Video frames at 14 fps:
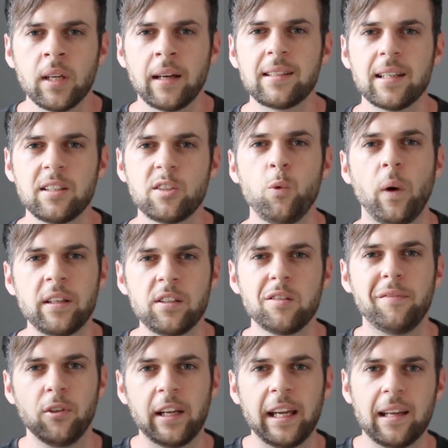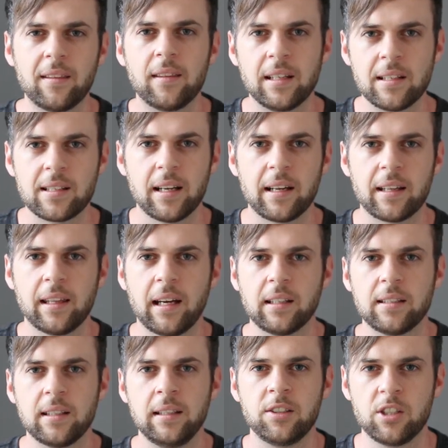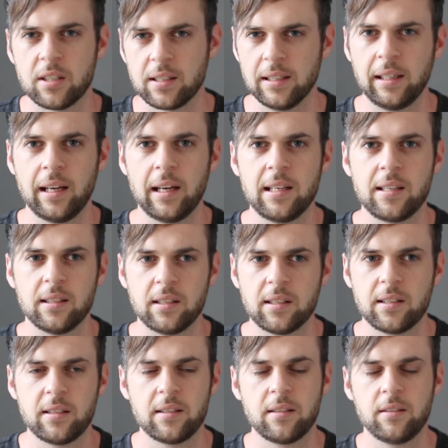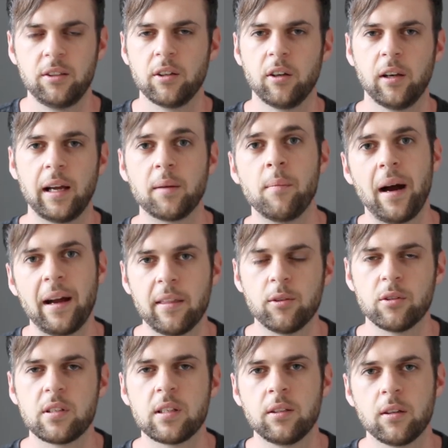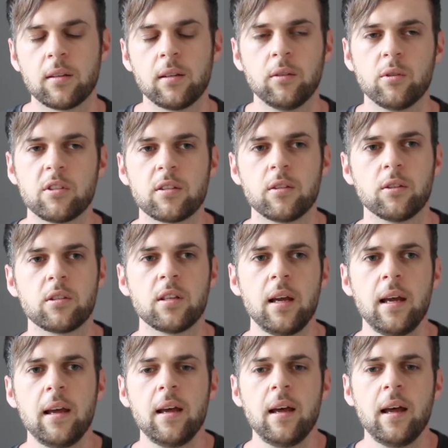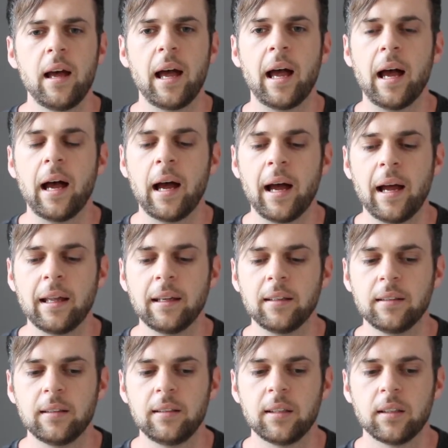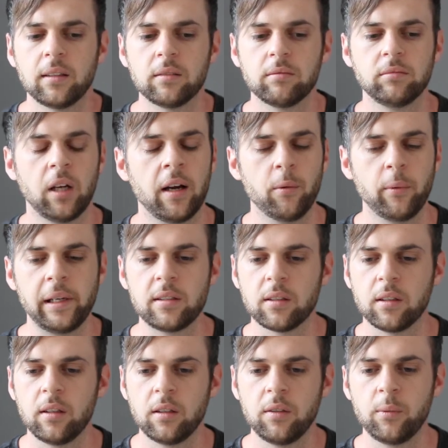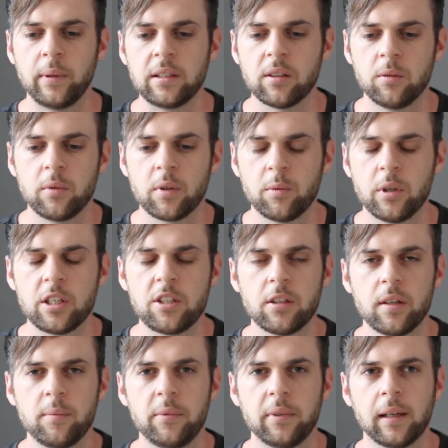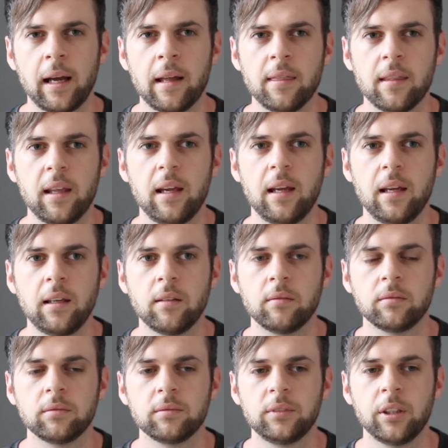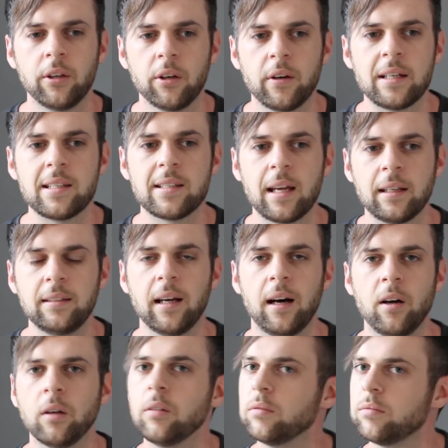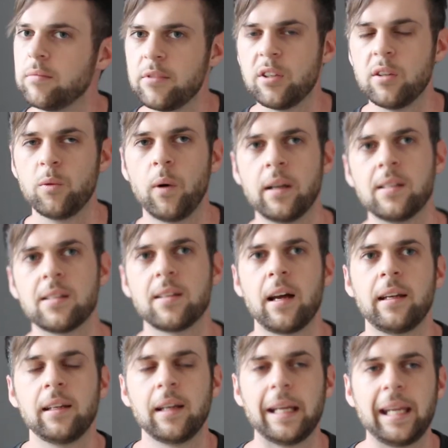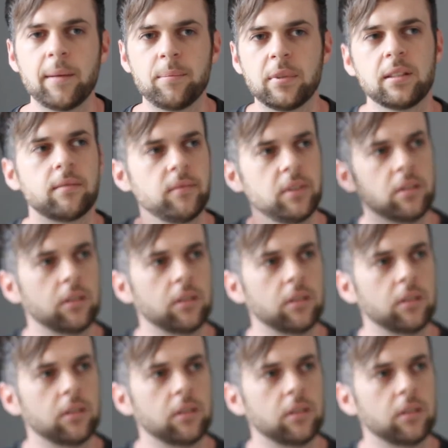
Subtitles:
I tend to want to forget things like that, just in case it's like my thoughts and not the Lord's thoughts. And I went on with worship, and then I sat down to the one side and I kept